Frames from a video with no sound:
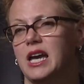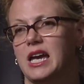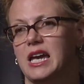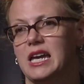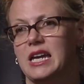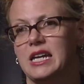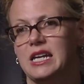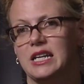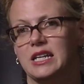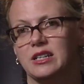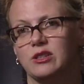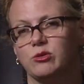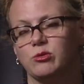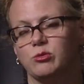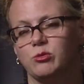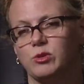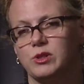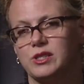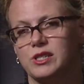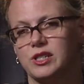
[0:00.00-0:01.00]

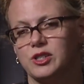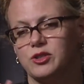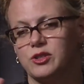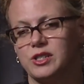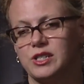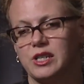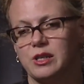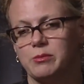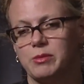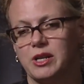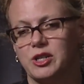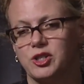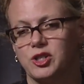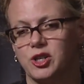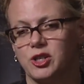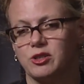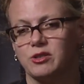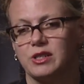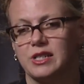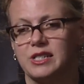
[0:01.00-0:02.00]
And what's interesting about
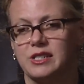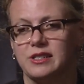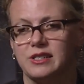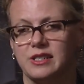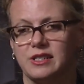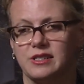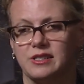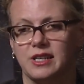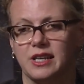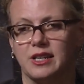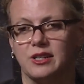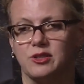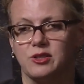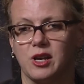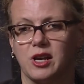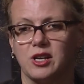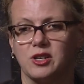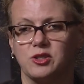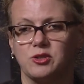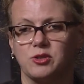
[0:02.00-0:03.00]
Sjogren's is that it's
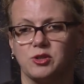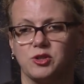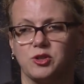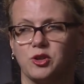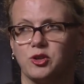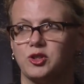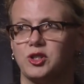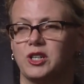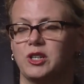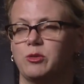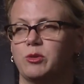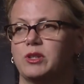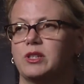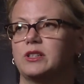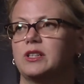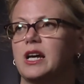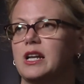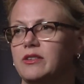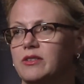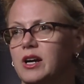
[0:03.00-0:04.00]
also associated with a
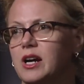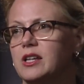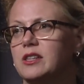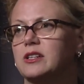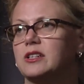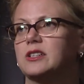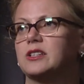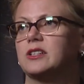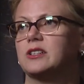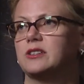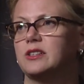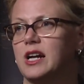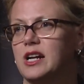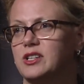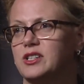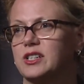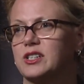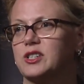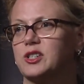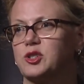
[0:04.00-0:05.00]
lot of other
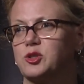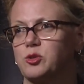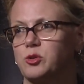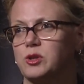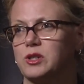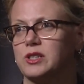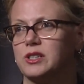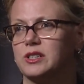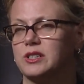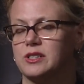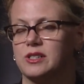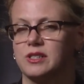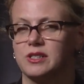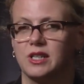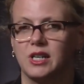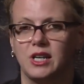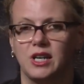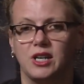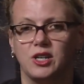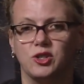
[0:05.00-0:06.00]
neurologic disorders.
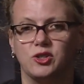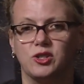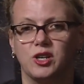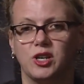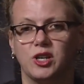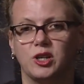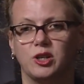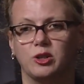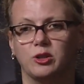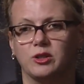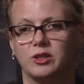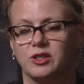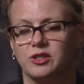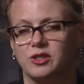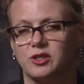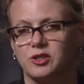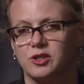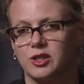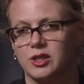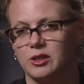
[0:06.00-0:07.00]
Mm-hmm. So
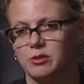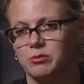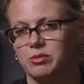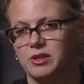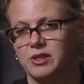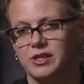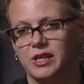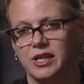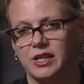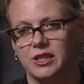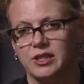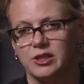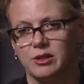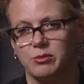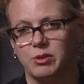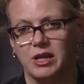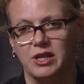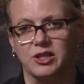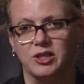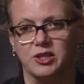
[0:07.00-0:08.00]
there's a certain percentage
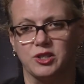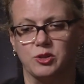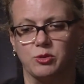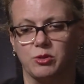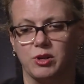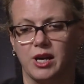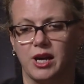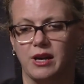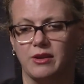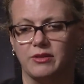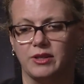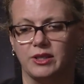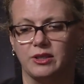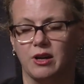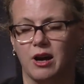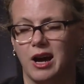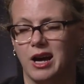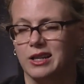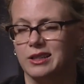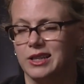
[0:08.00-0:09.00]
of patients will have a
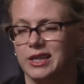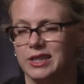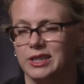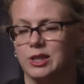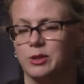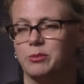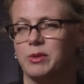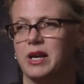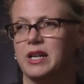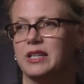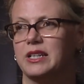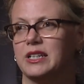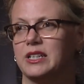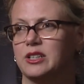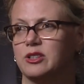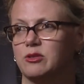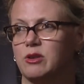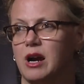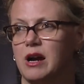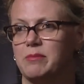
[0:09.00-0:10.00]
non-length
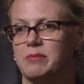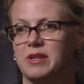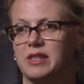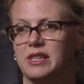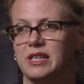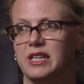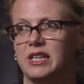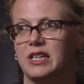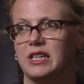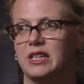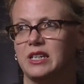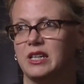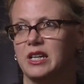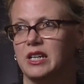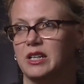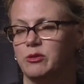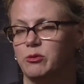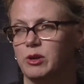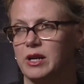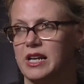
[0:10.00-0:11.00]
dependent neuropathy,
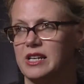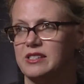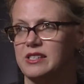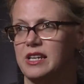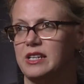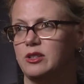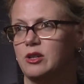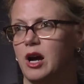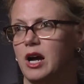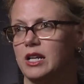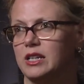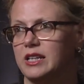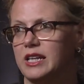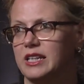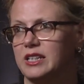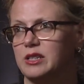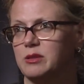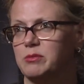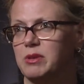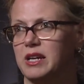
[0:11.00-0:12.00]
and when I say
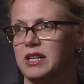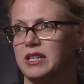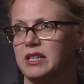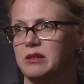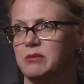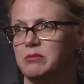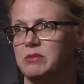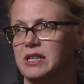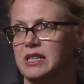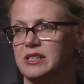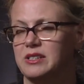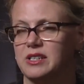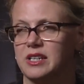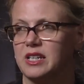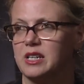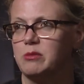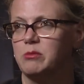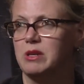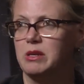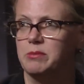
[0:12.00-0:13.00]
non-length dependent, means
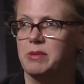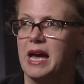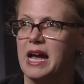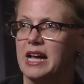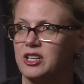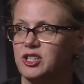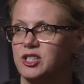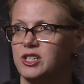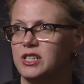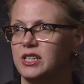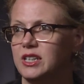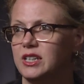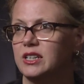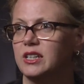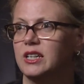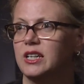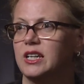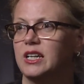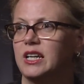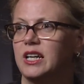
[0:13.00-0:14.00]
it can be patchy
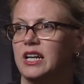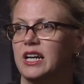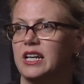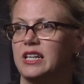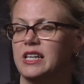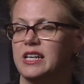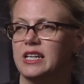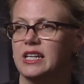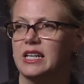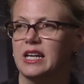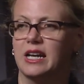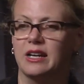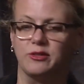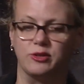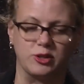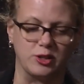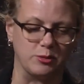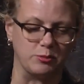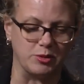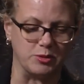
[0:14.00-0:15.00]
and they can
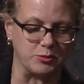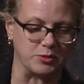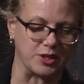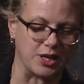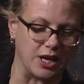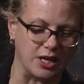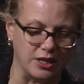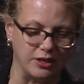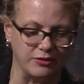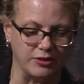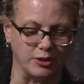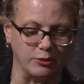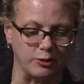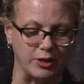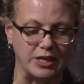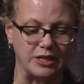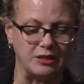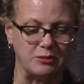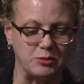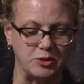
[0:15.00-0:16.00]
have symptoms kind of in
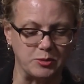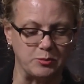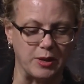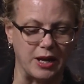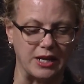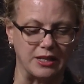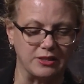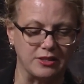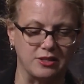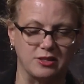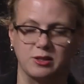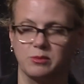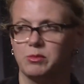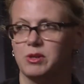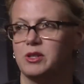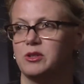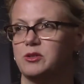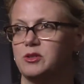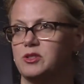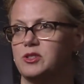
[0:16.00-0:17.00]
random spots as
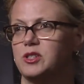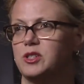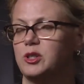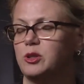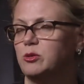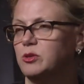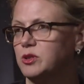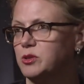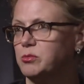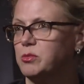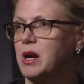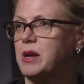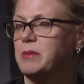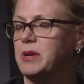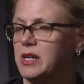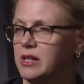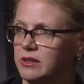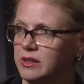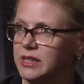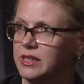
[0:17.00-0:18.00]
opposed to
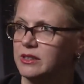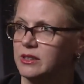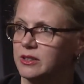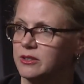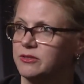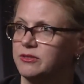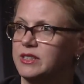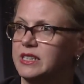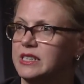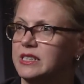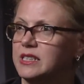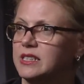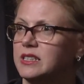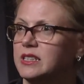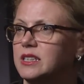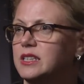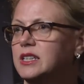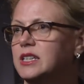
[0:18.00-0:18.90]
primarily in their feet